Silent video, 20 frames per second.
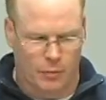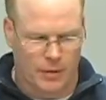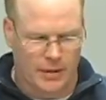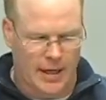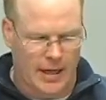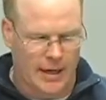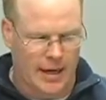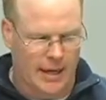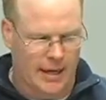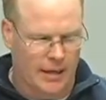
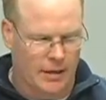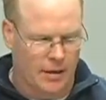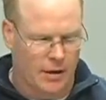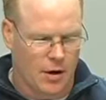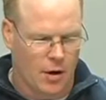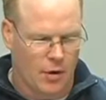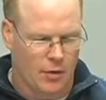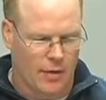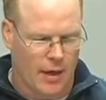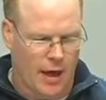Pretend I didn't
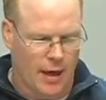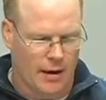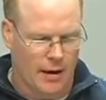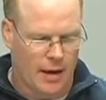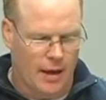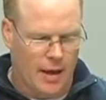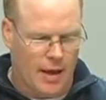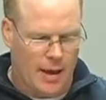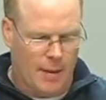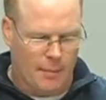know that,
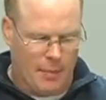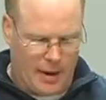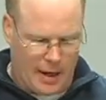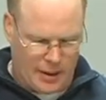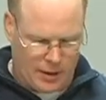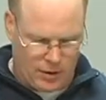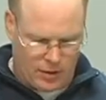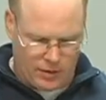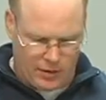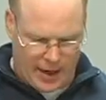but I knew